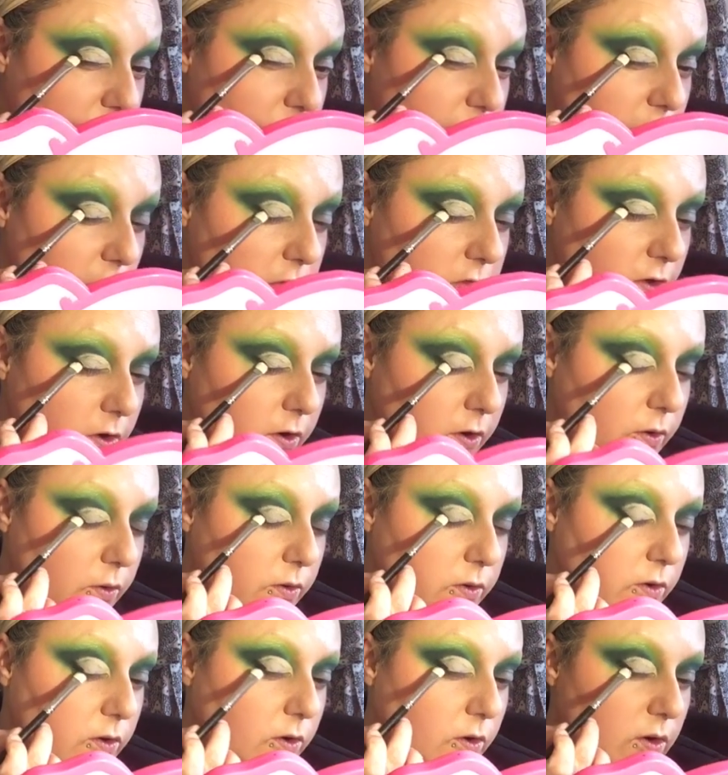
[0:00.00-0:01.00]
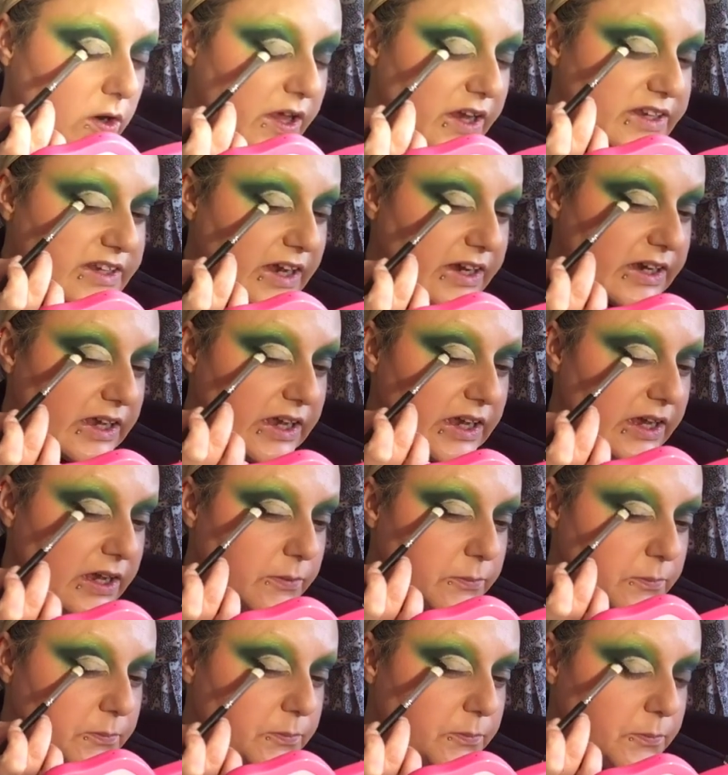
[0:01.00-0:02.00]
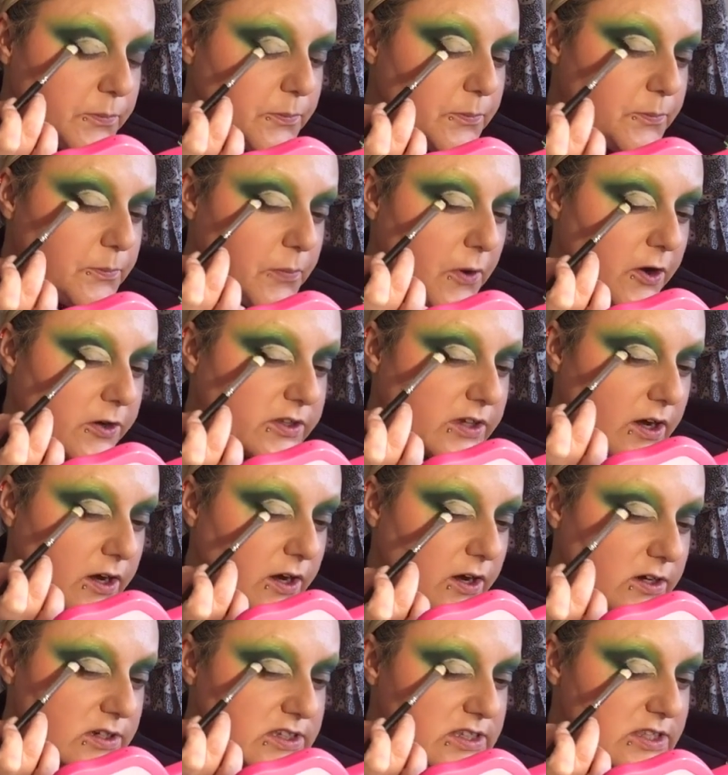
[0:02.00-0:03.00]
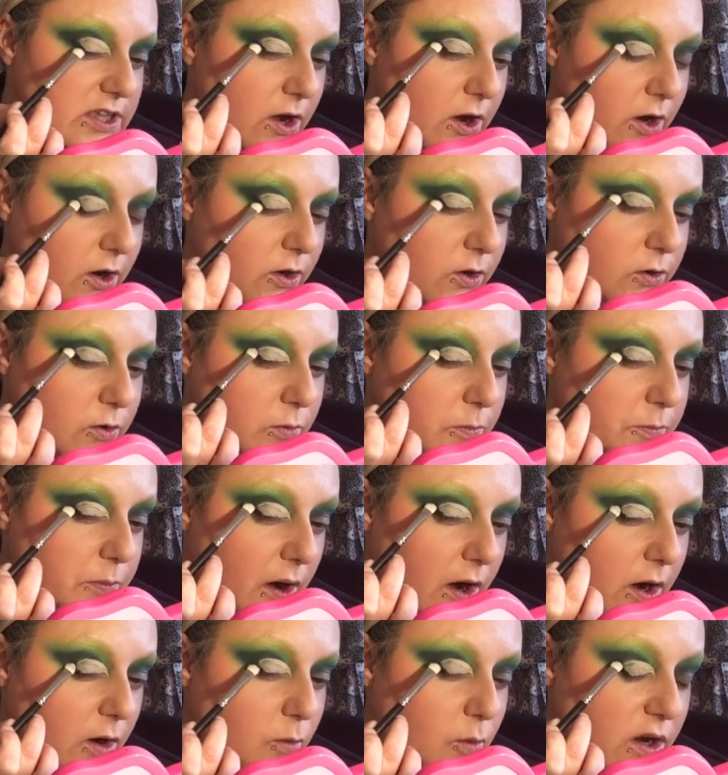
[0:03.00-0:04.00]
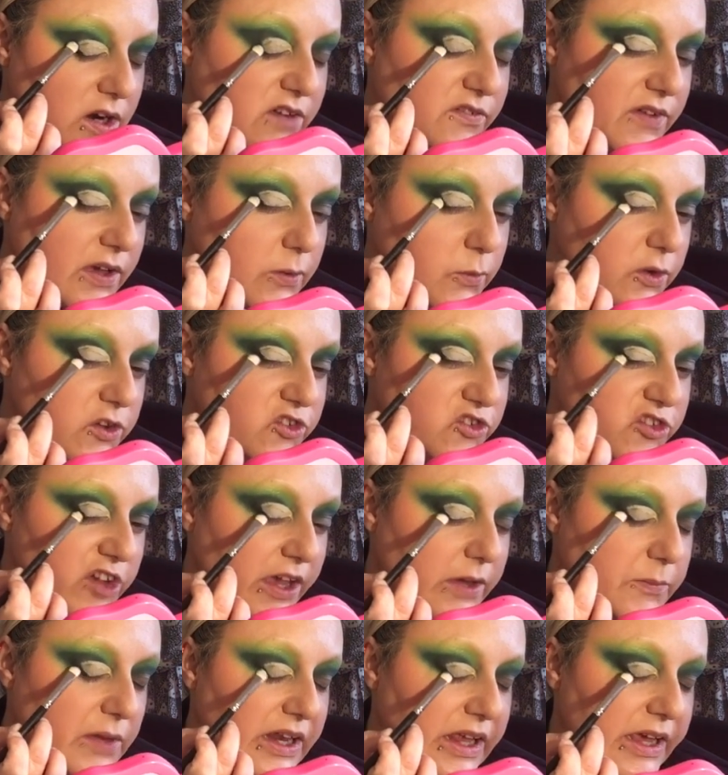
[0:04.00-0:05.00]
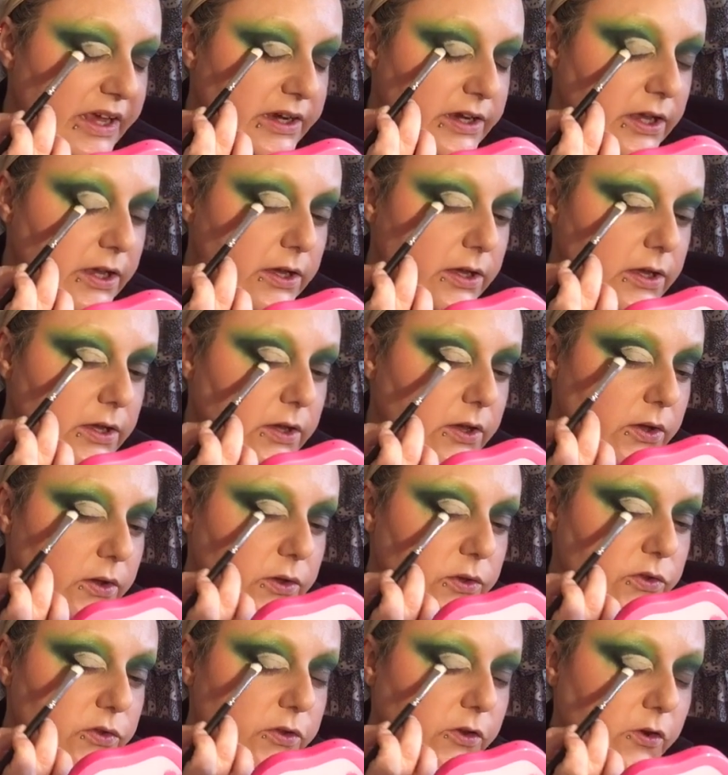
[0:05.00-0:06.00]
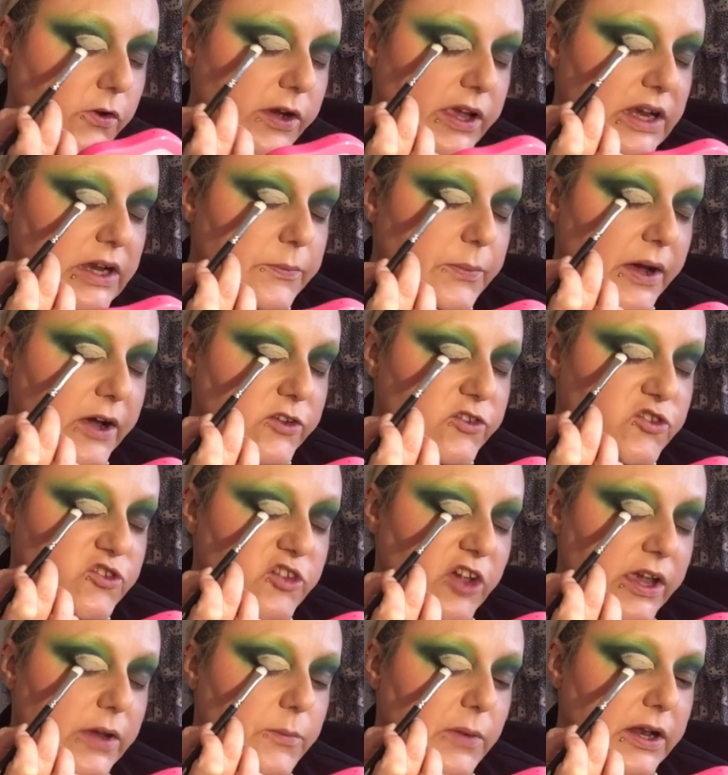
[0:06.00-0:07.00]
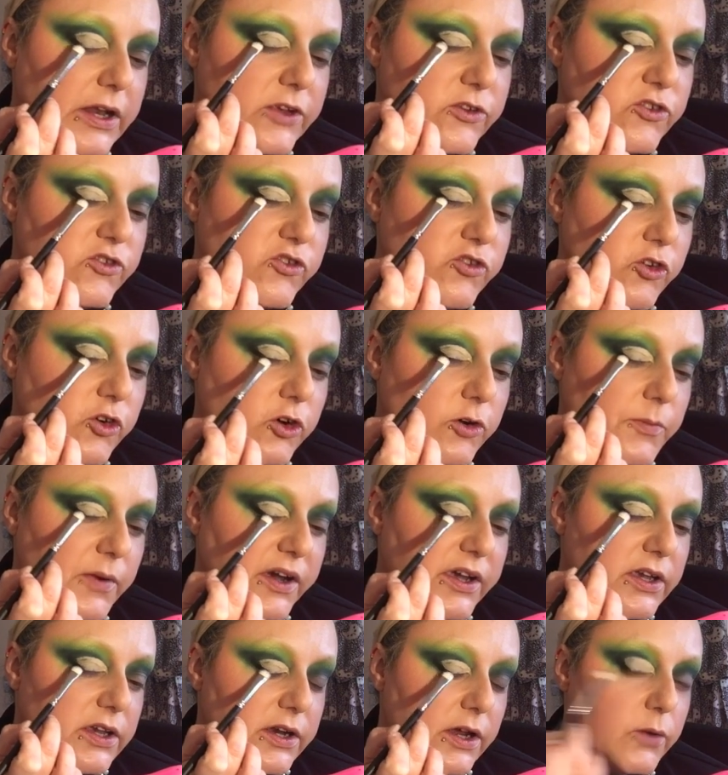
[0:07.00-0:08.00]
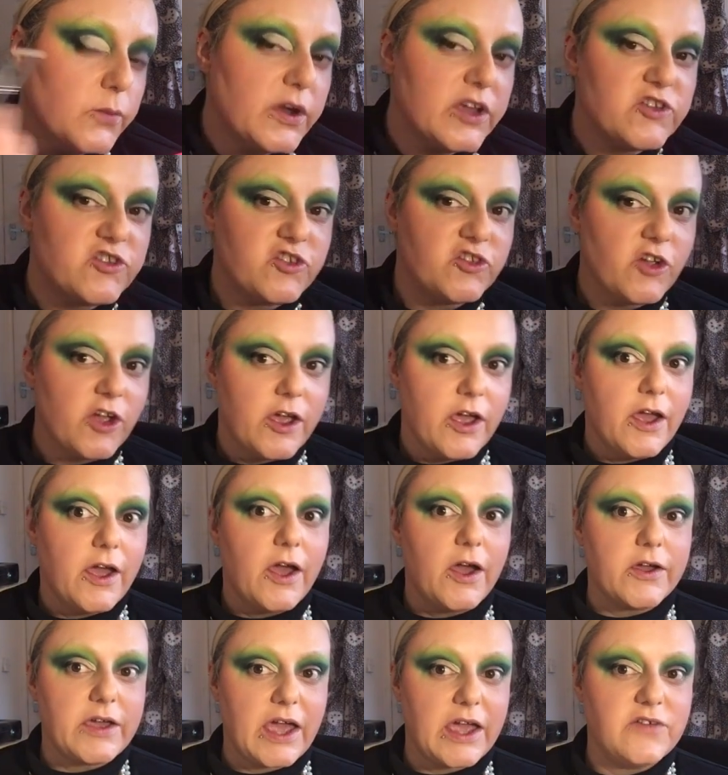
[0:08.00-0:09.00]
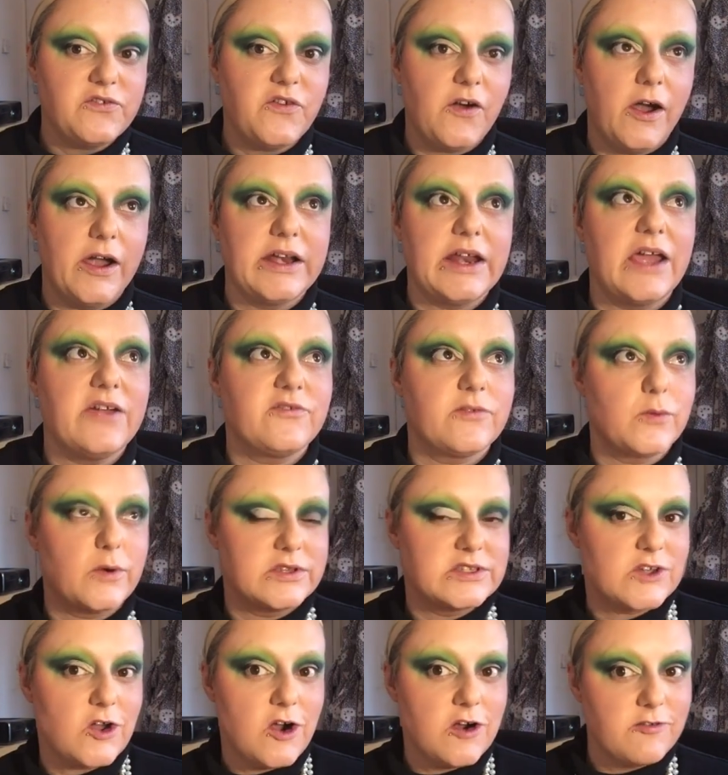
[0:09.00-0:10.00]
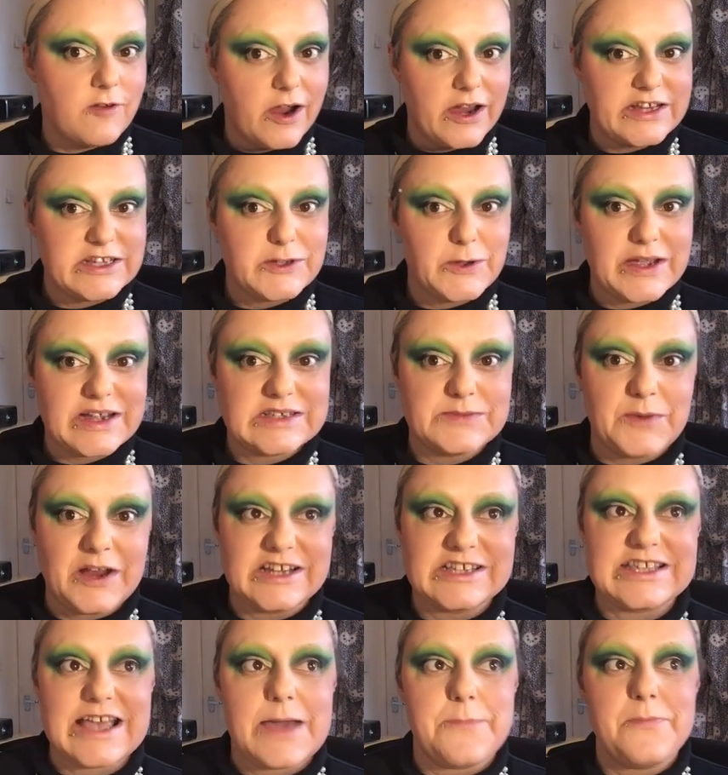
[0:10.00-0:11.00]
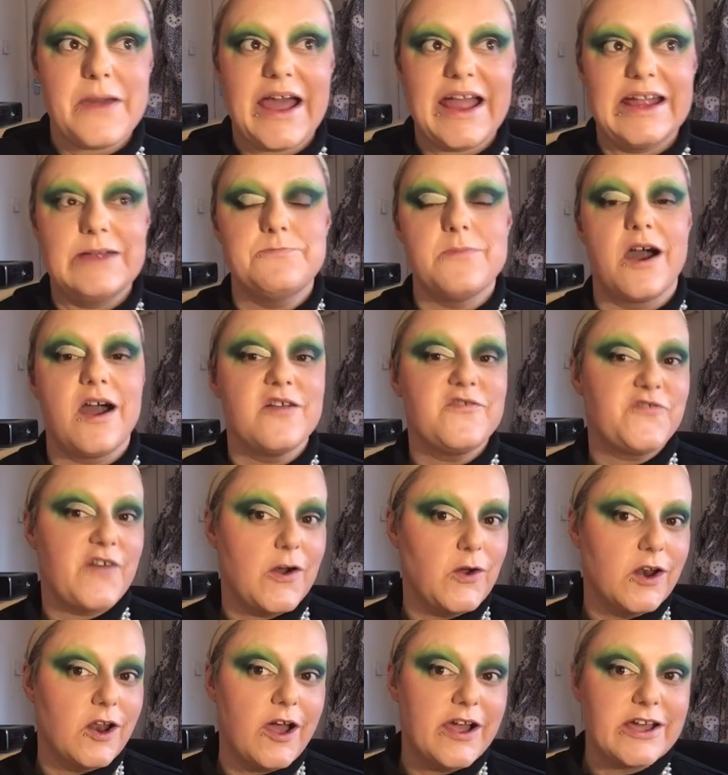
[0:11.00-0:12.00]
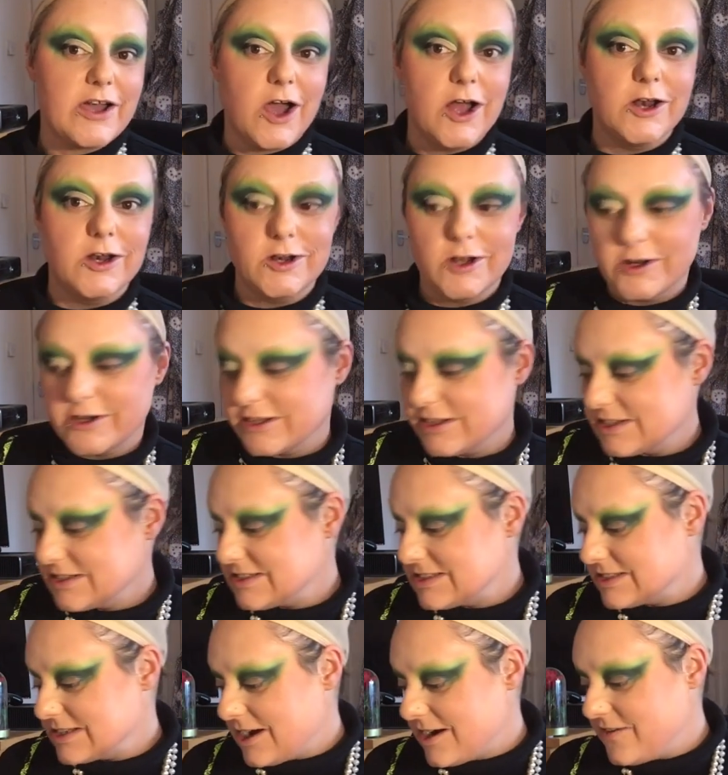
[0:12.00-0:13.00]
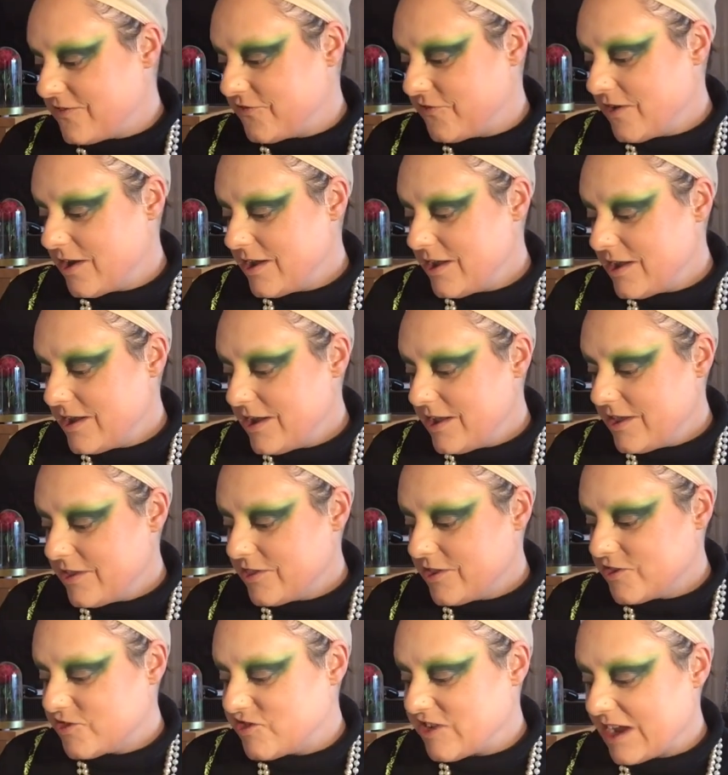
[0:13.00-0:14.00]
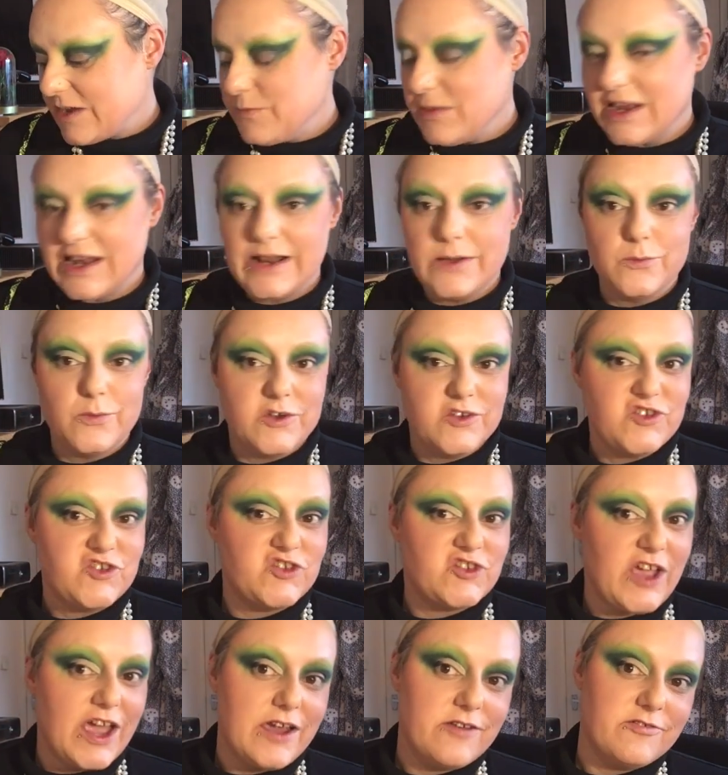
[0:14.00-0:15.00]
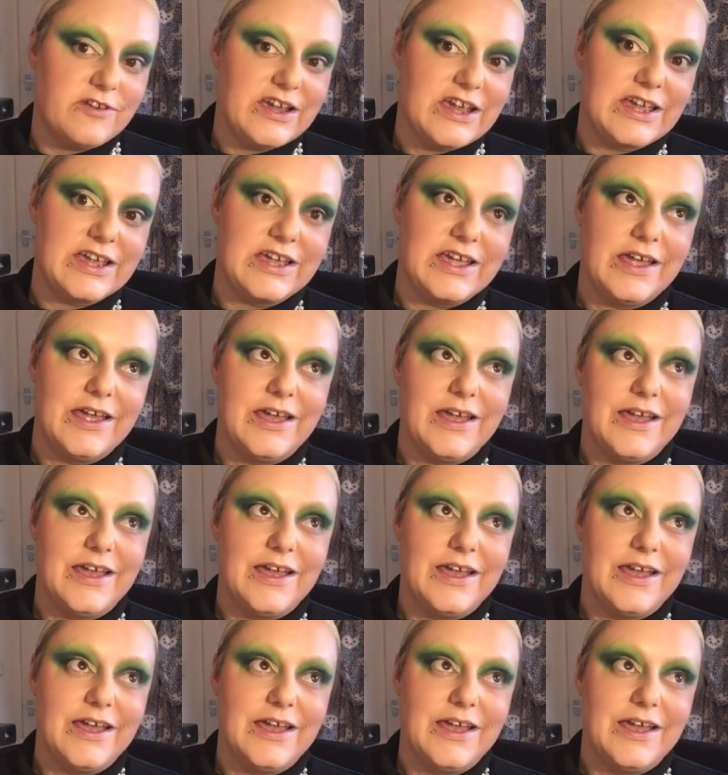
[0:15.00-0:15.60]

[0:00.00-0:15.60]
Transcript: So the whole Call Her Daddy podcast, the whole part one of it was Jamie Lynn talking about Jamie Lynn's trauma, you know, which, okay, fine, everyone's got a right to express their pain, but I felt like a lot of the stuff that Jamie Lynn was sharing